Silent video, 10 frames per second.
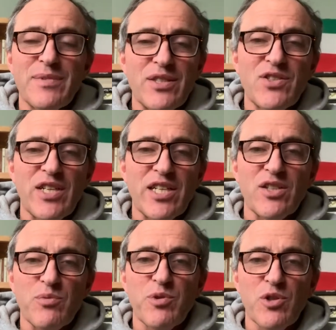it's not
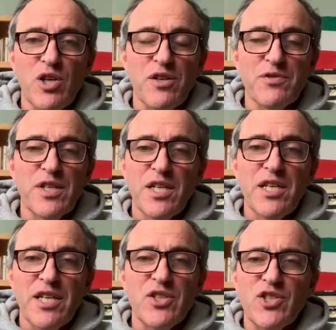going to pull off.
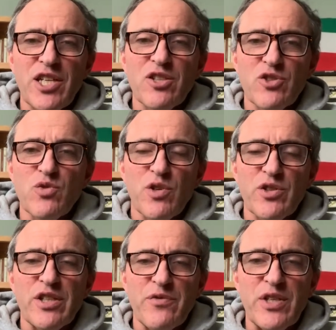And Chandler's
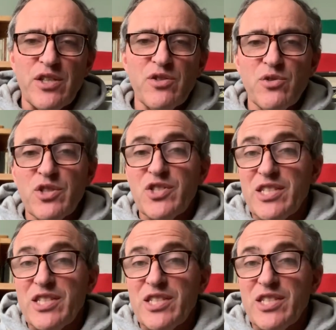wondering if he can do this.